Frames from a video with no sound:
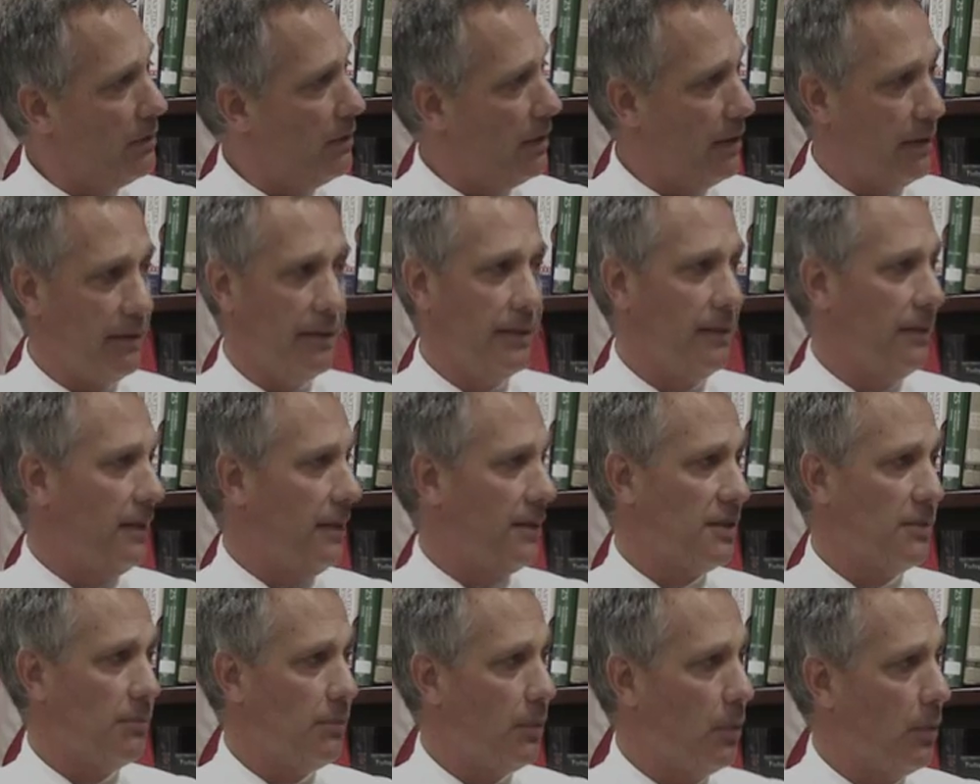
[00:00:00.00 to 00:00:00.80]
and I think
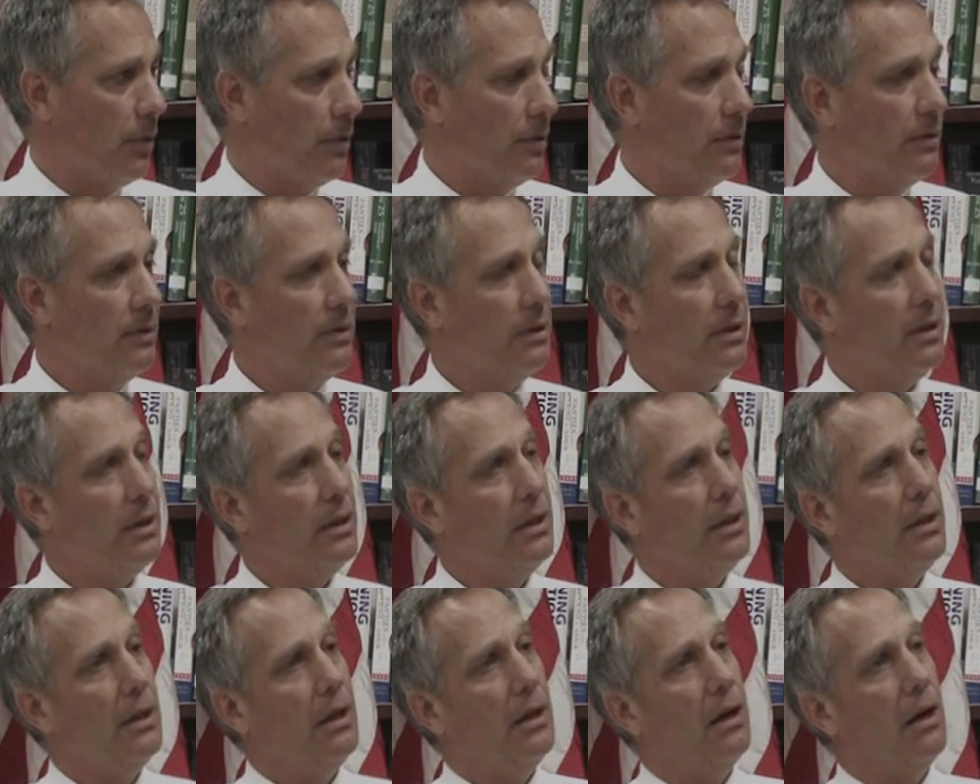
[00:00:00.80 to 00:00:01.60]
that's important.
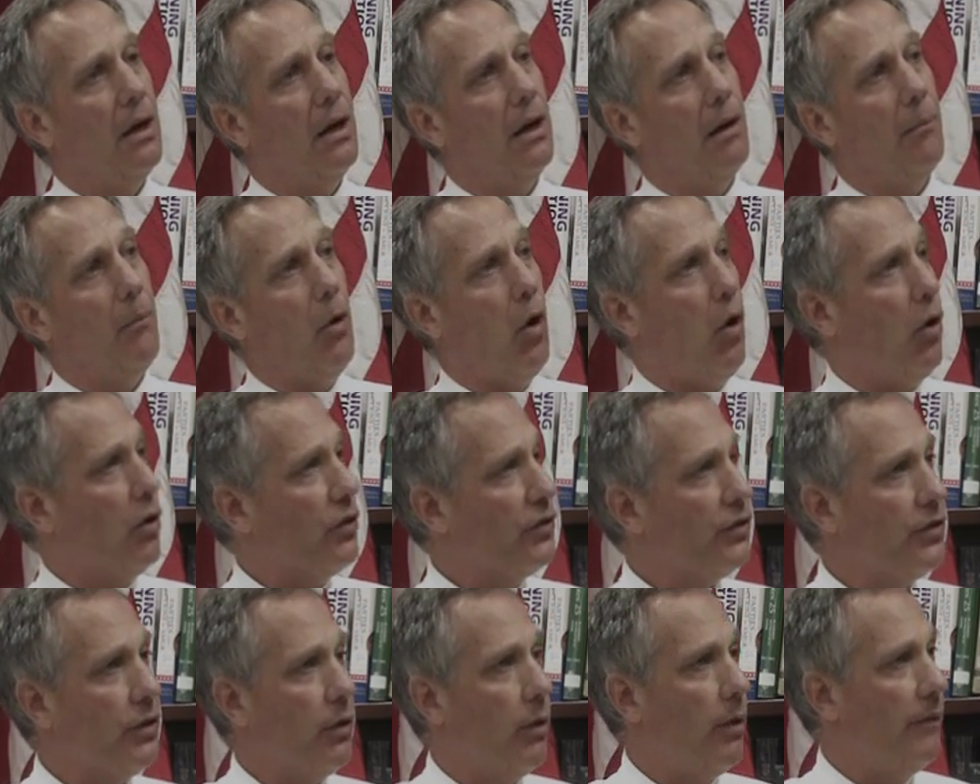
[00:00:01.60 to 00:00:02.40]

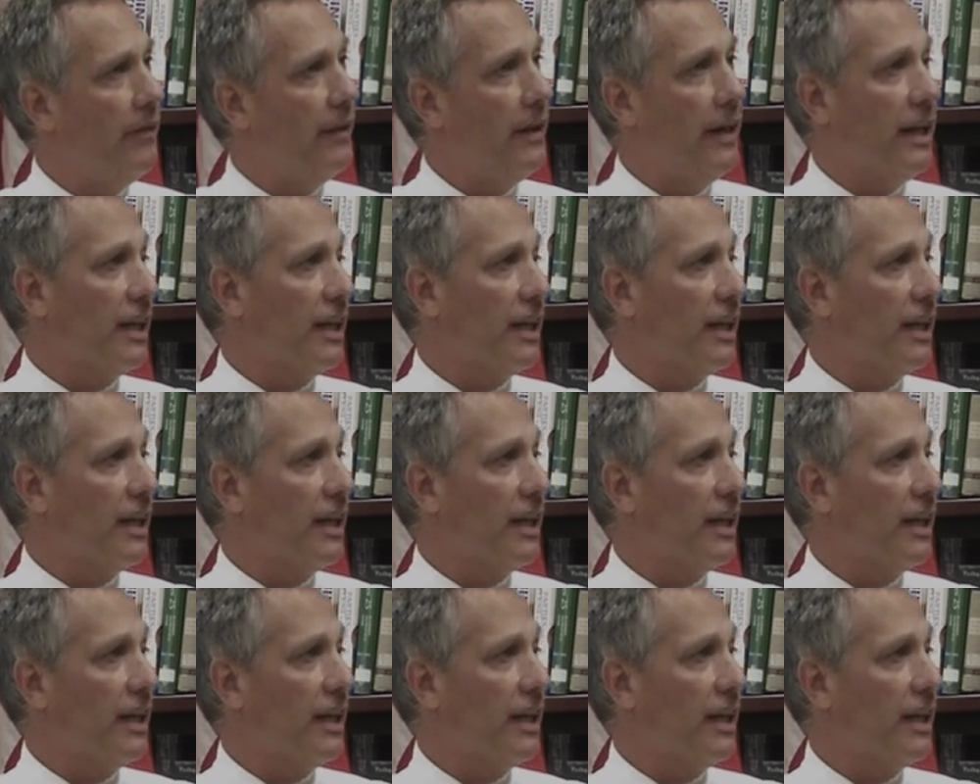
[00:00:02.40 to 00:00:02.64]
Also, in the